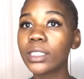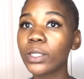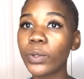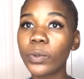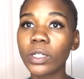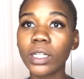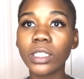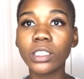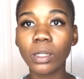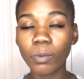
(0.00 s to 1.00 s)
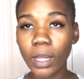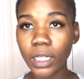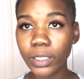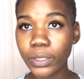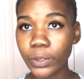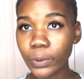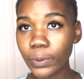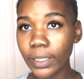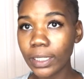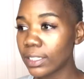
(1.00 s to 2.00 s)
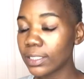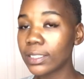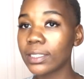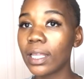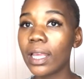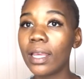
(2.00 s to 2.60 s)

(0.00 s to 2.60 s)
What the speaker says: So we're going to jump right into it. I just